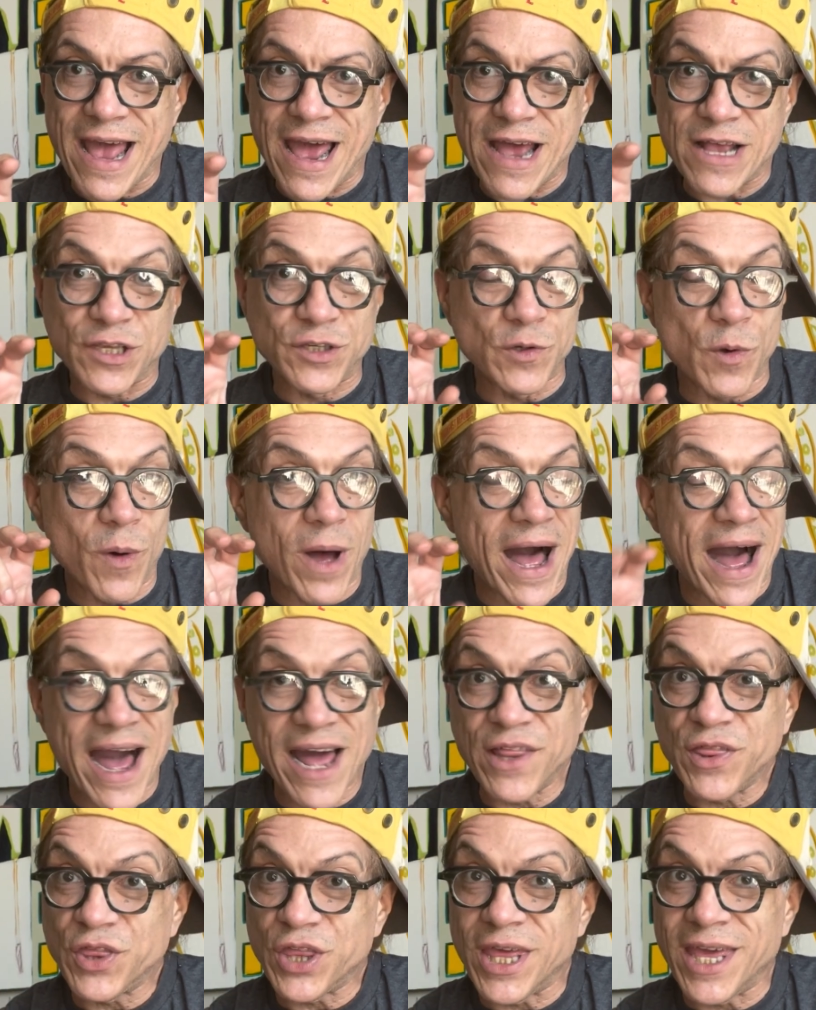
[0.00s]
So
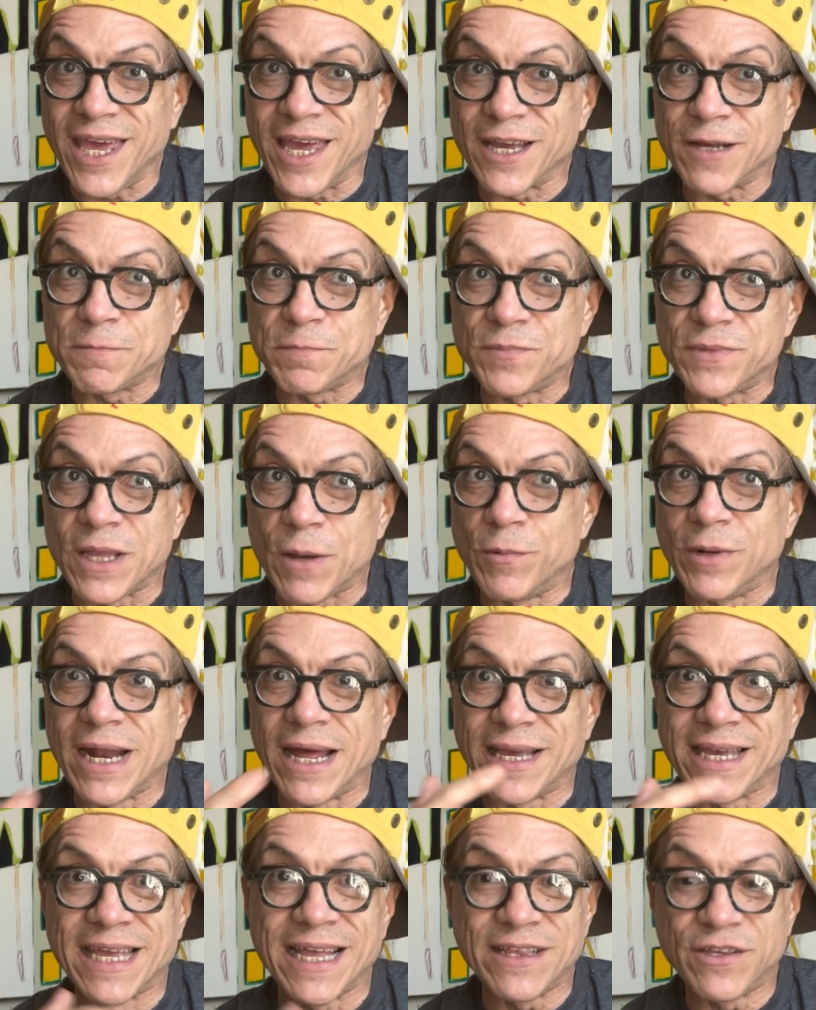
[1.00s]
I think that when I
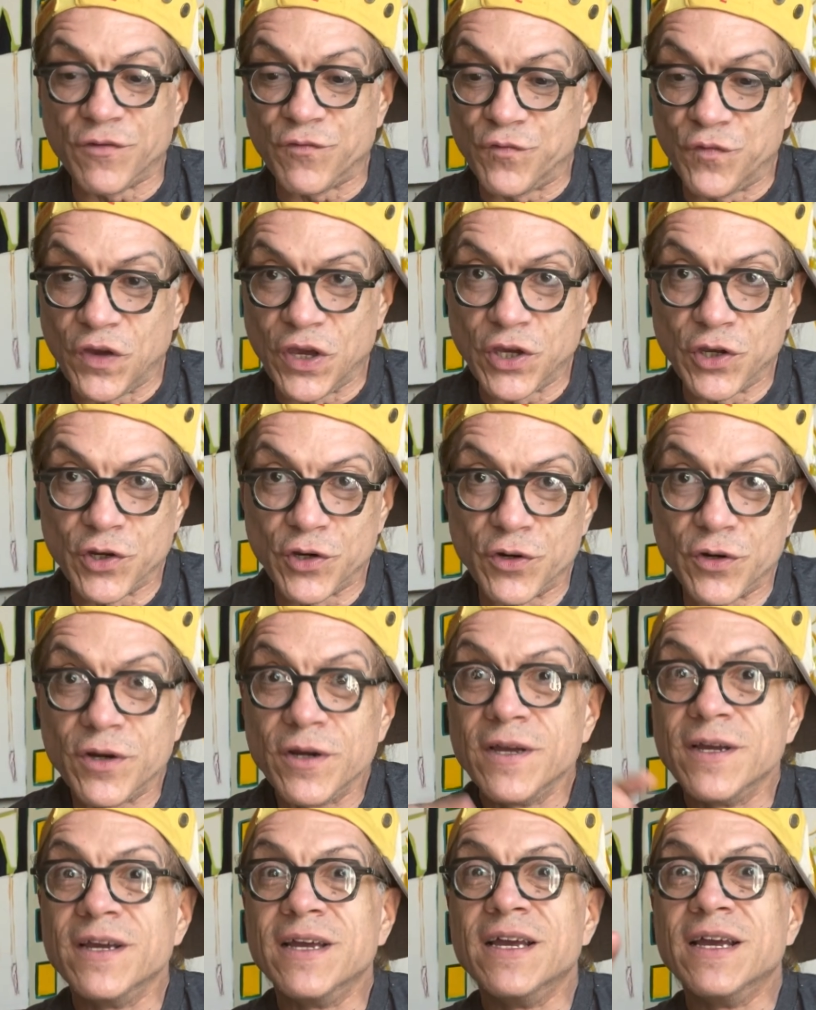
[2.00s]
get the figure,
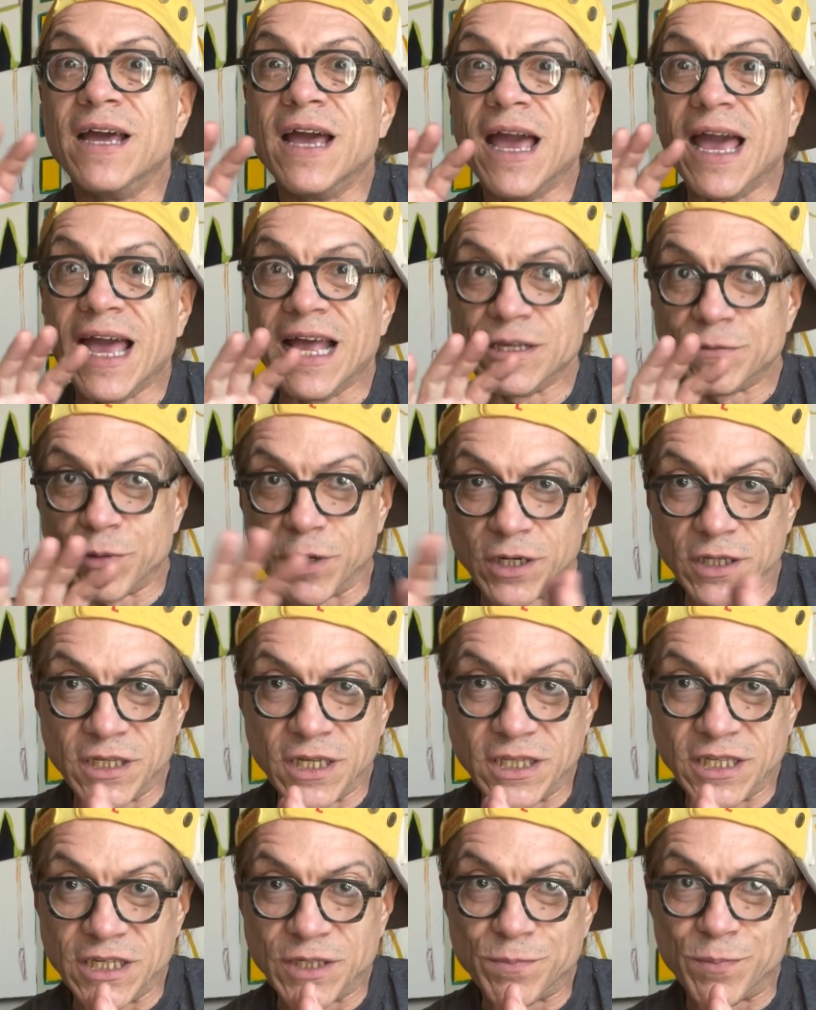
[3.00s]
as part of the
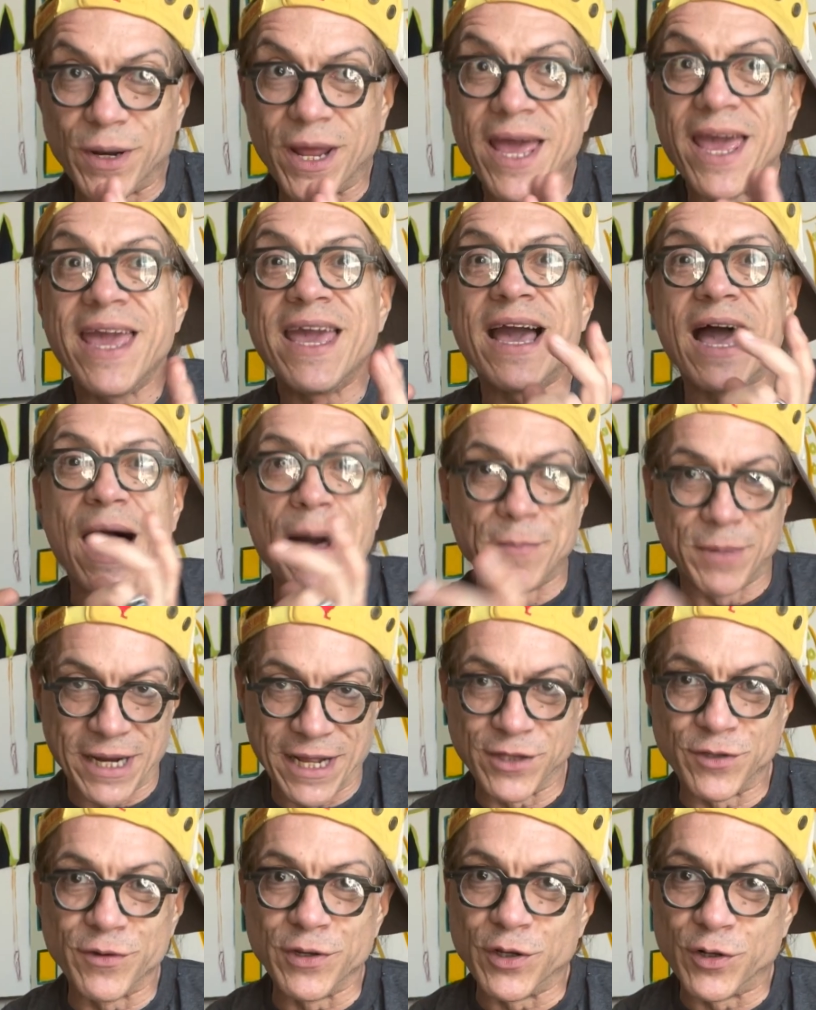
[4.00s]
display, I'm gonna
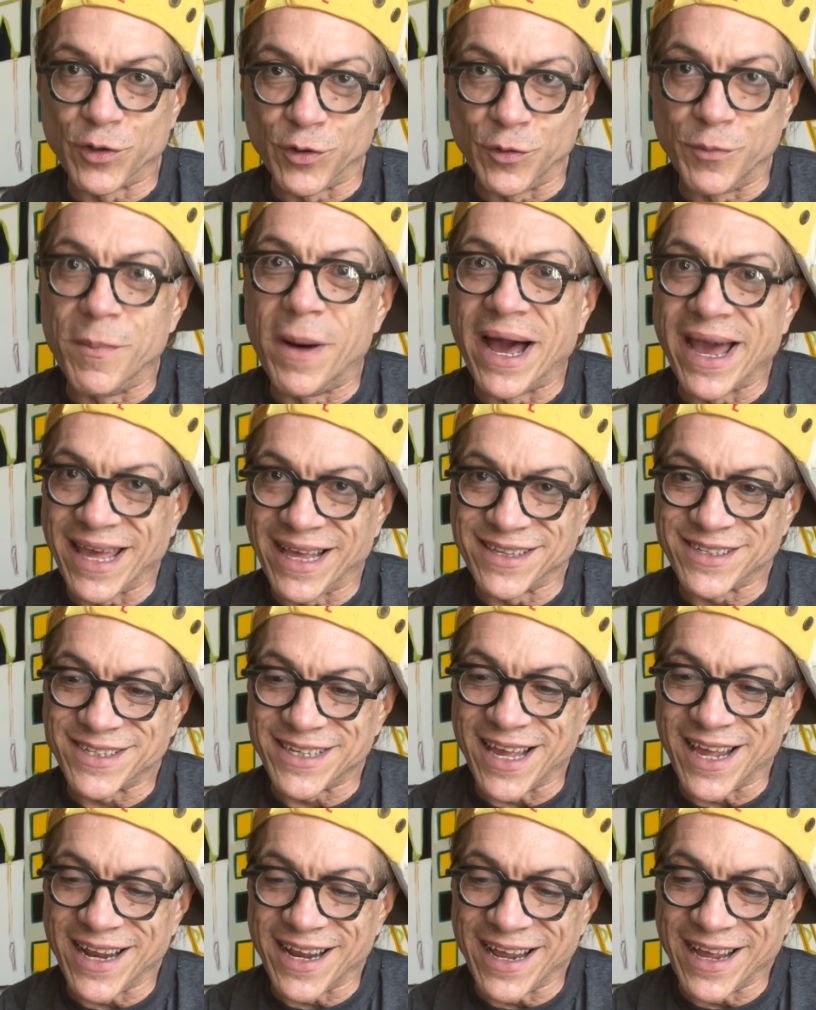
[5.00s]
have to include my
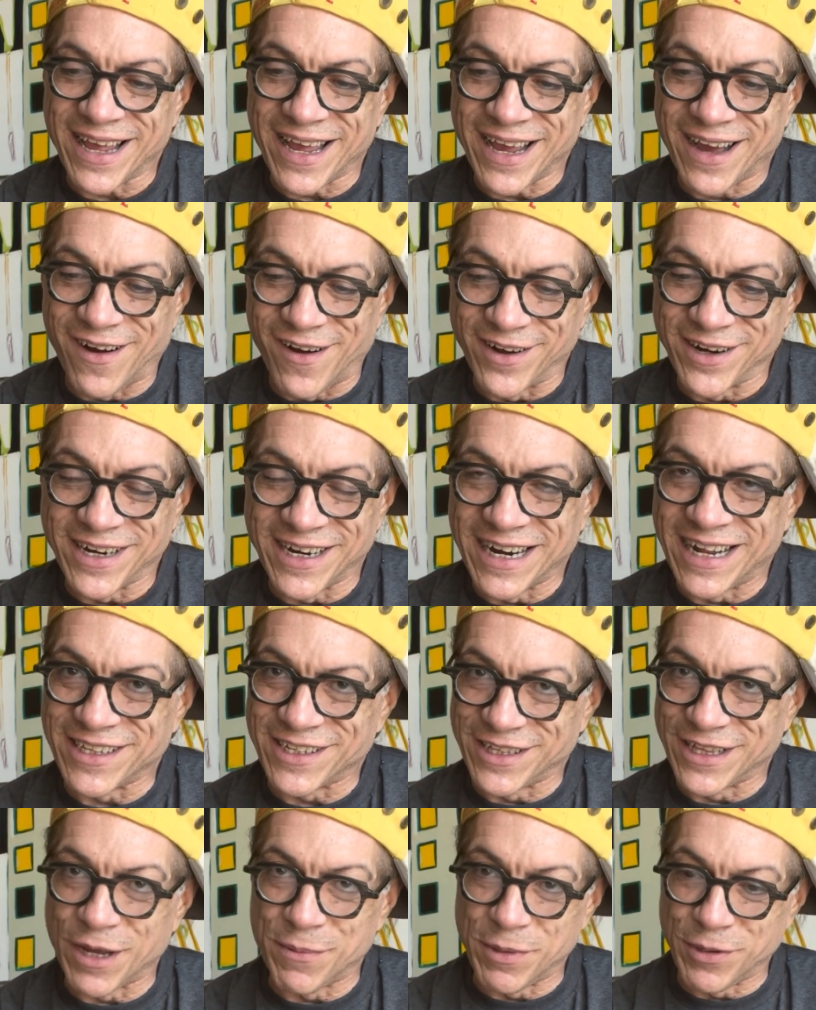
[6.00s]
headset on it. I
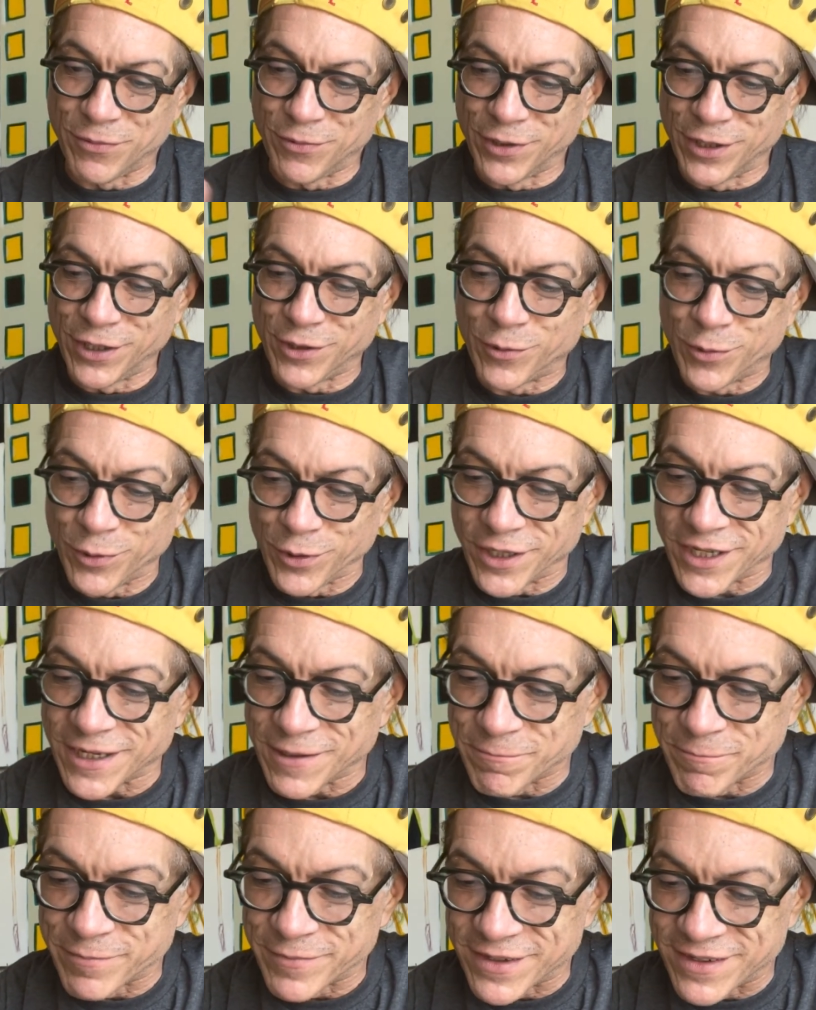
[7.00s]
think that'd be really cool
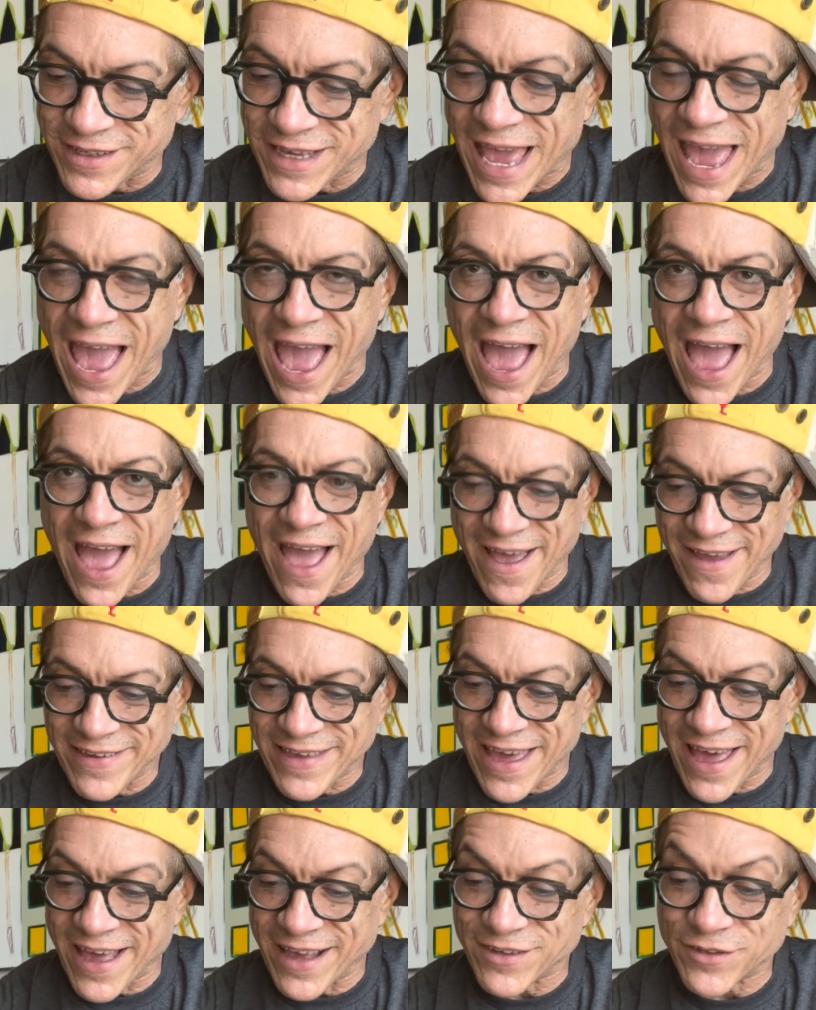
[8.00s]
looking. Yeah.
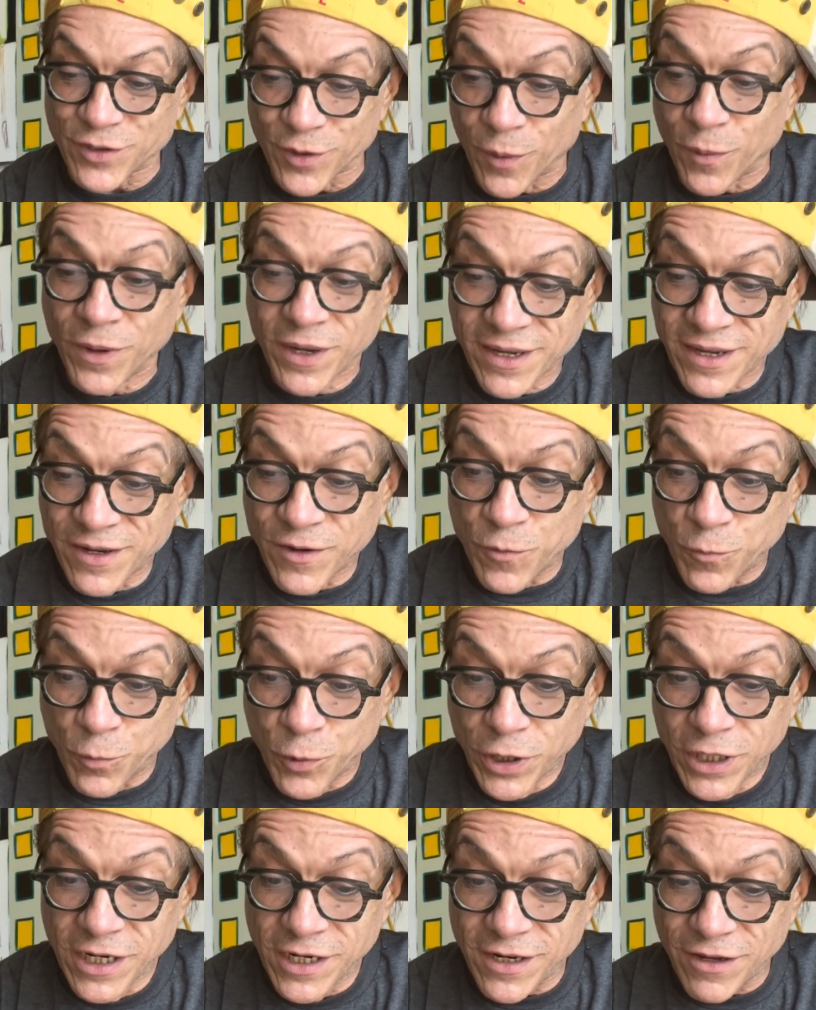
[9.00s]
So
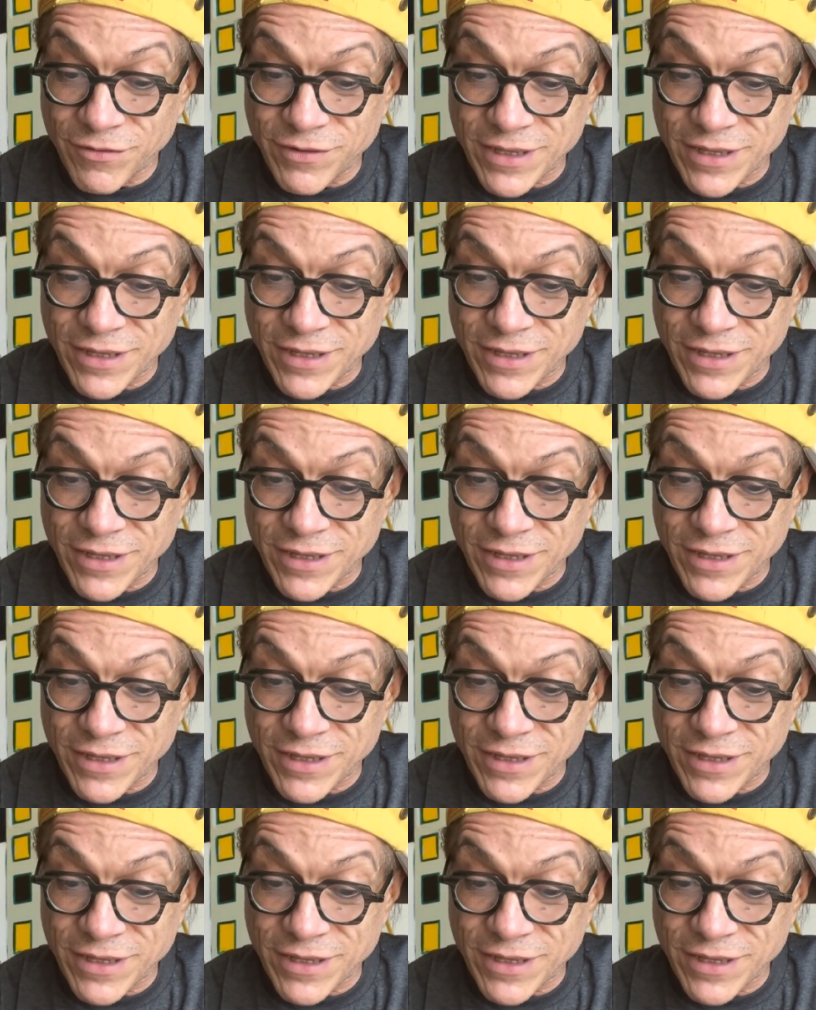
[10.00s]
really love